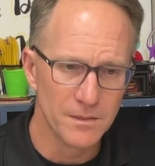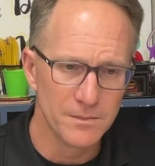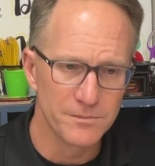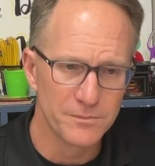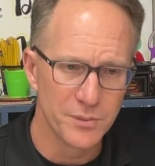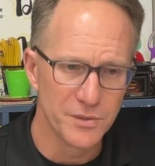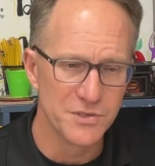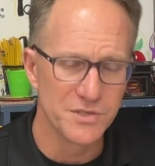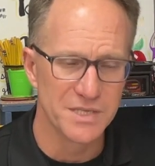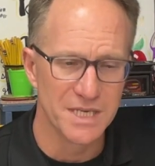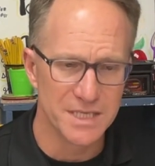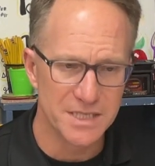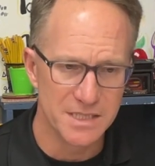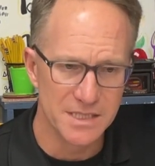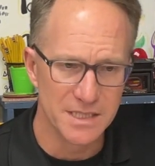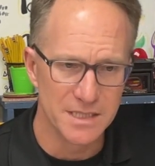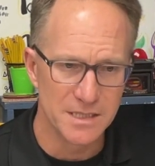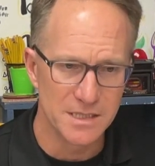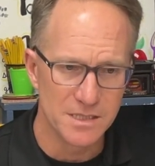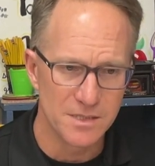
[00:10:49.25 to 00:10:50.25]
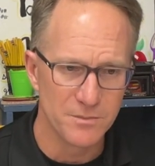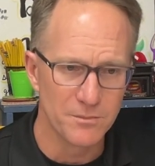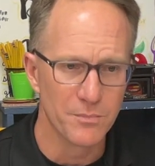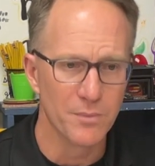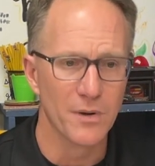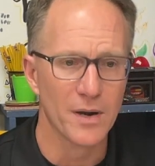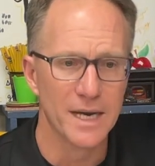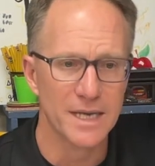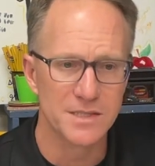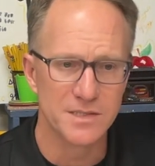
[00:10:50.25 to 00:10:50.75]
Persistence
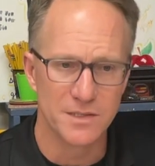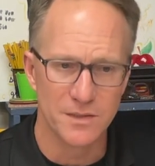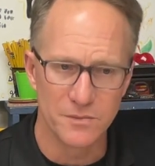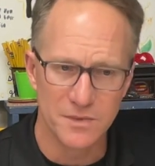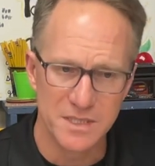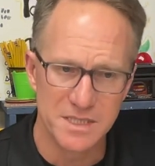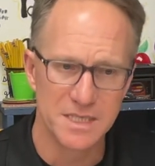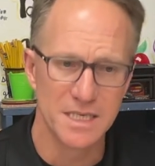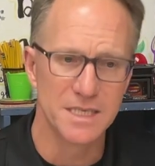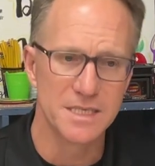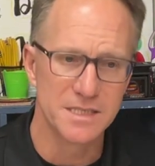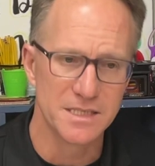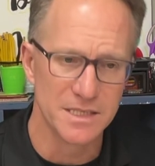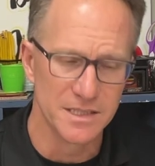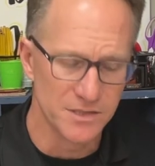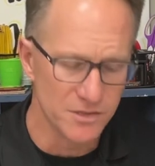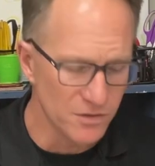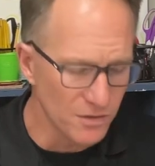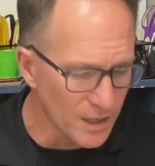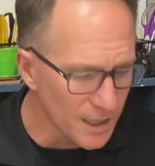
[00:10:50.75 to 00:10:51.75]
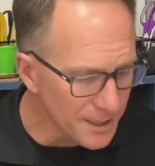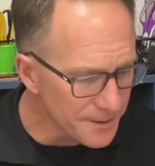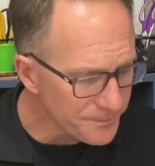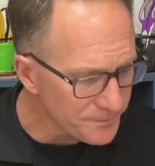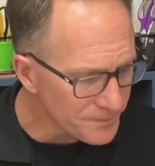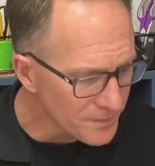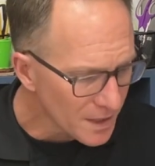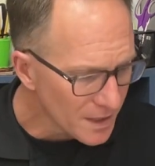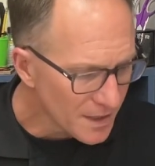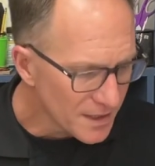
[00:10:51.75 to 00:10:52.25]
breaks the resistance, right?
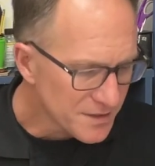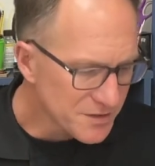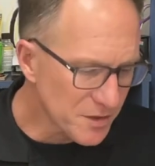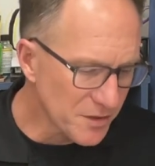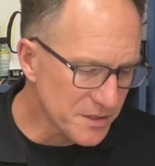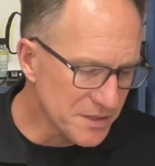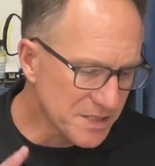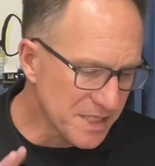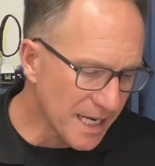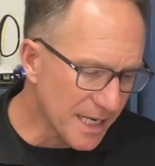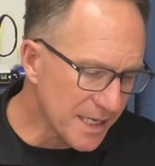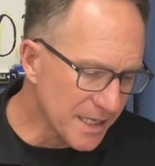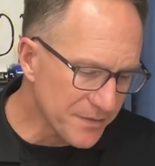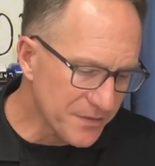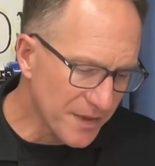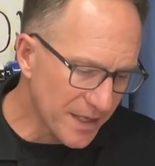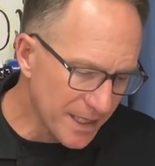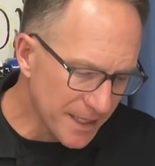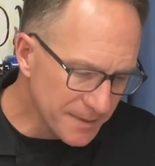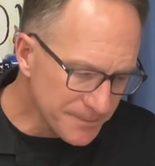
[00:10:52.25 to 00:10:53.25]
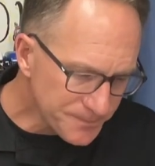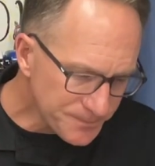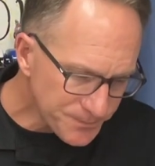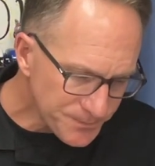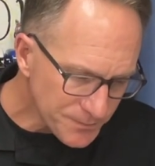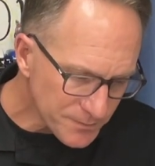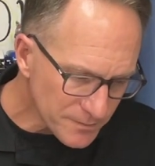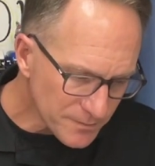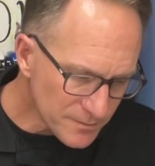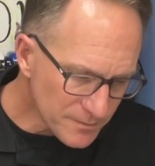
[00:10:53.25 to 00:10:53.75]
So the second thing
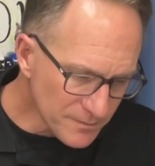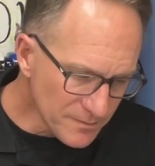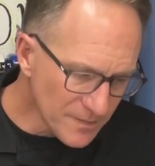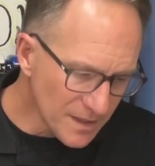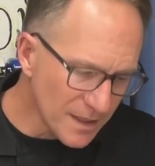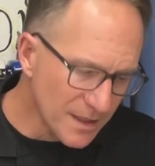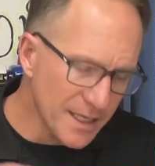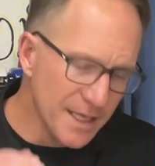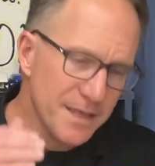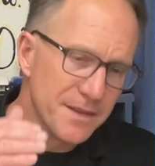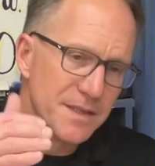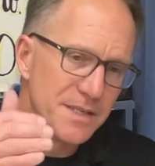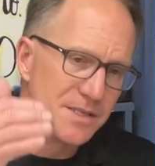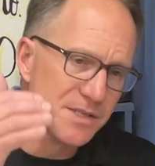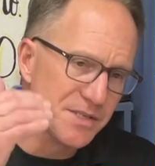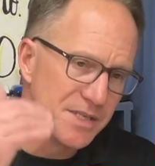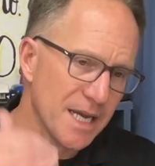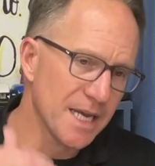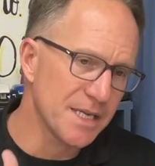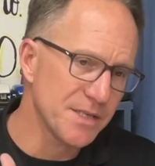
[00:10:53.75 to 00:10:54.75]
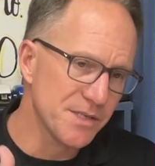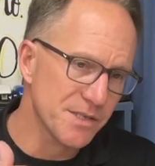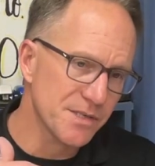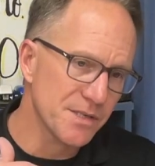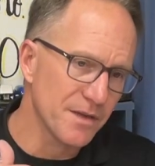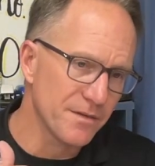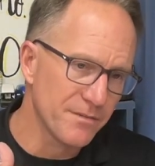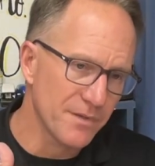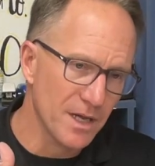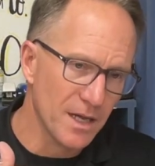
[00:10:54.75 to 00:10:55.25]
in these stages
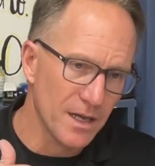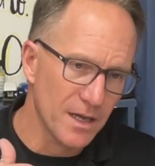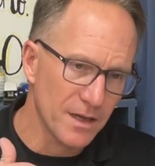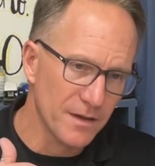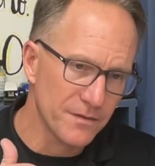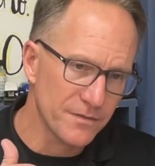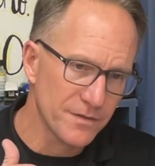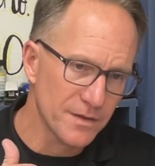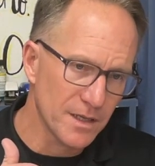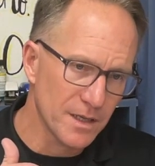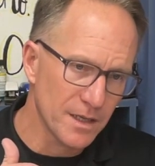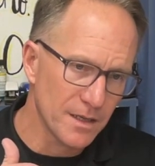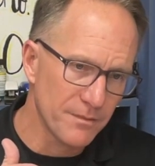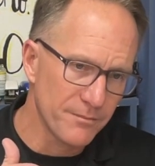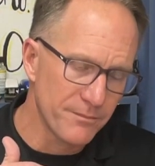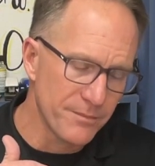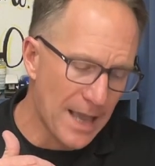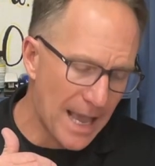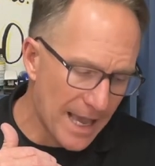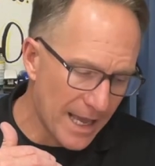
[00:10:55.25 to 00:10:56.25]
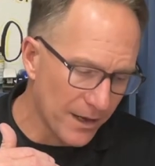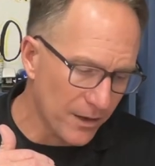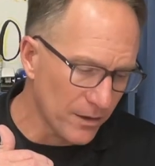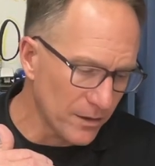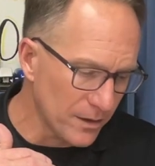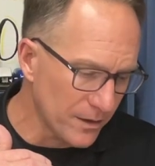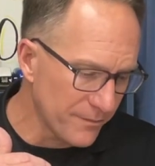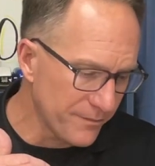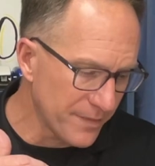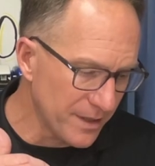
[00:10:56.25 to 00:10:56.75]
of
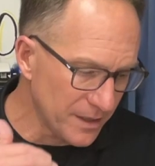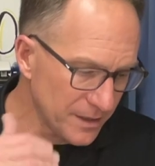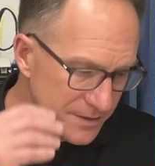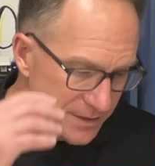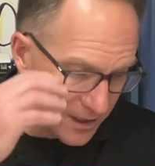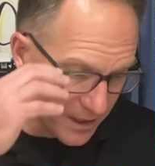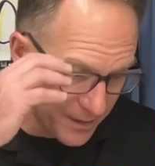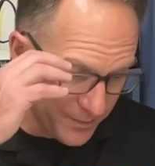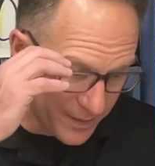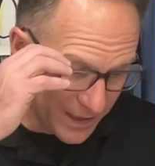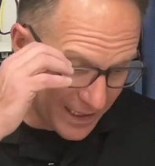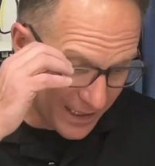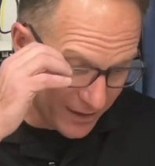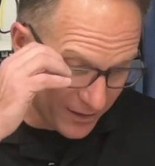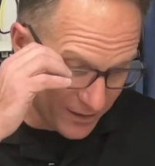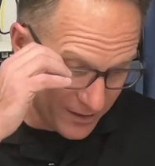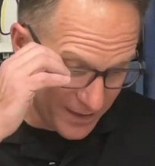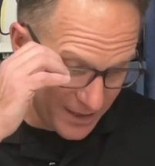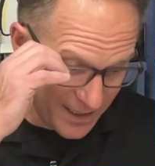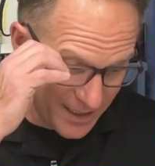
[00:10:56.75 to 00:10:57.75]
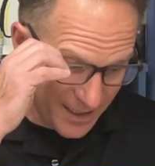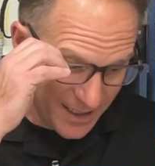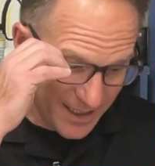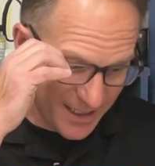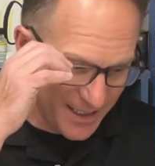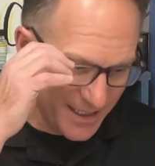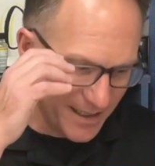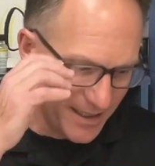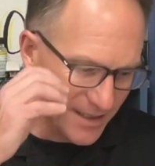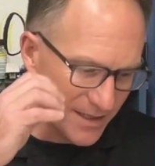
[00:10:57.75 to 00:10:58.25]
battle, of military battle,
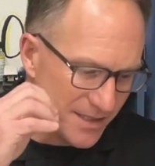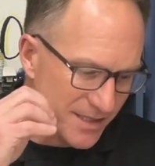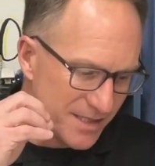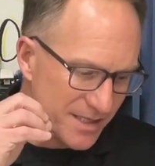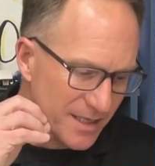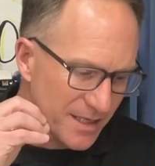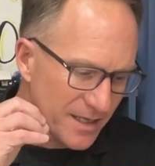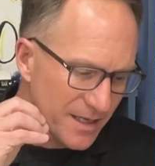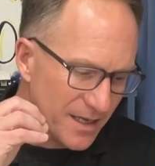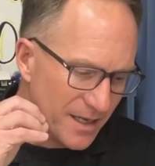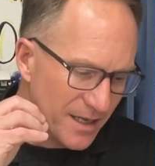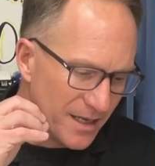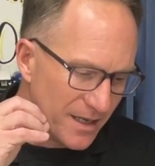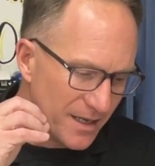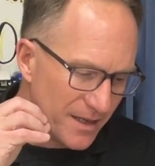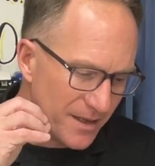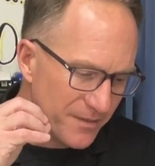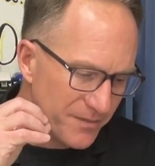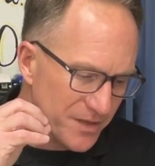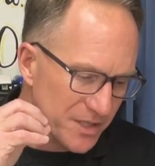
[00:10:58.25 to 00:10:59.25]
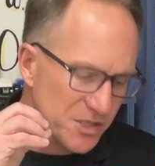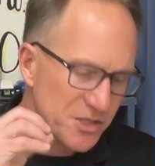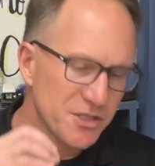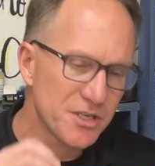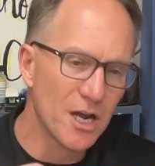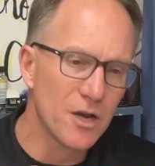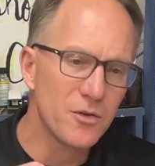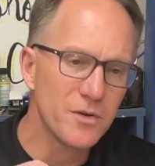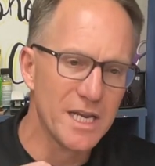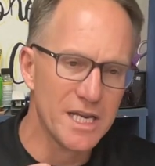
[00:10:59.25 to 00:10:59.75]
is the
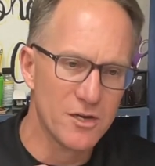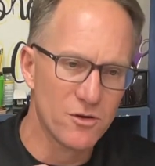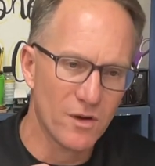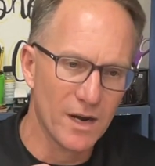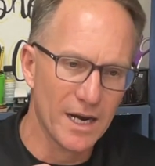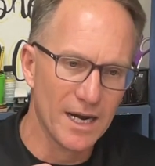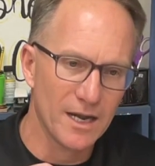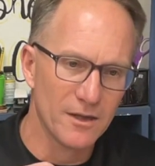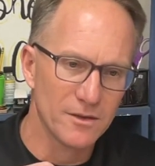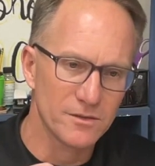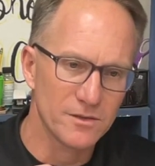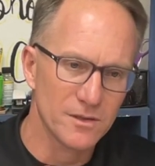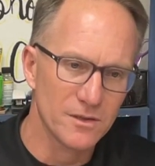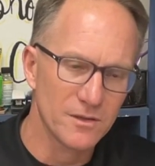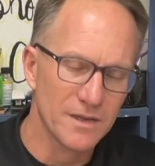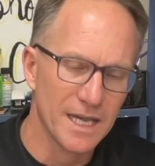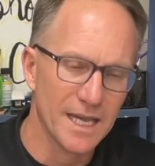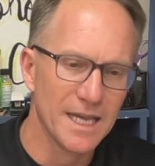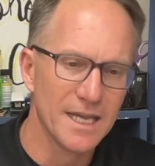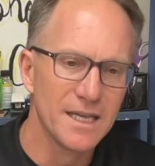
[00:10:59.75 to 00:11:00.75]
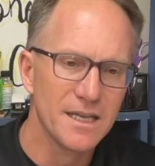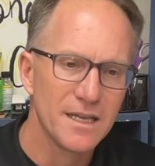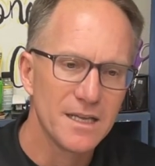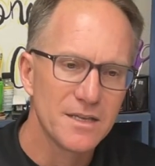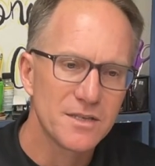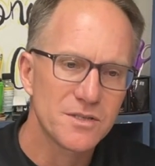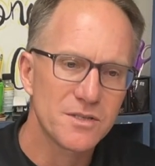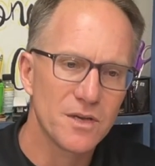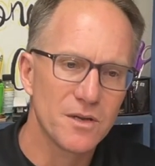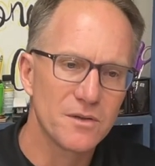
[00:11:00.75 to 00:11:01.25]
stony ground, okay?
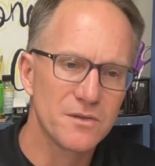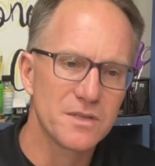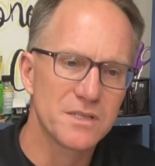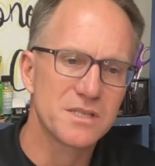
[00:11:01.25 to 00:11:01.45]
So the